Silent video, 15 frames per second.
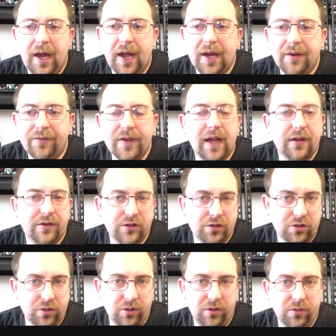And if that's
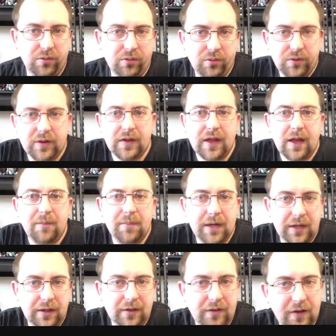true, then that
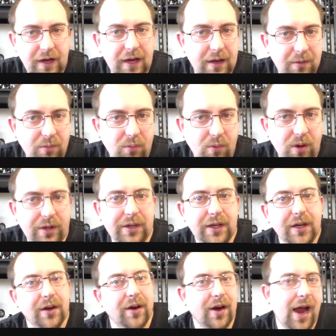means in one
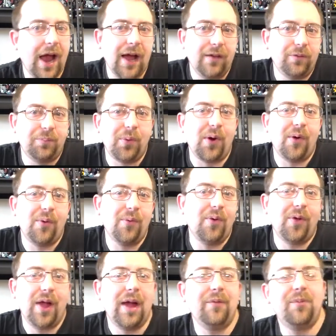year, Hasbro
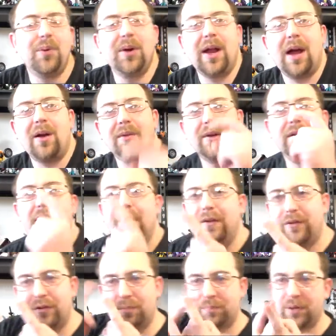will have put out
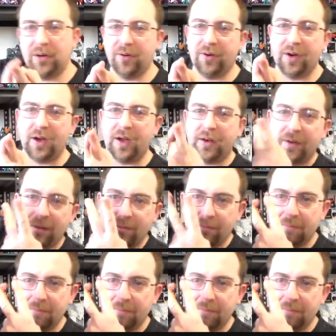Superion,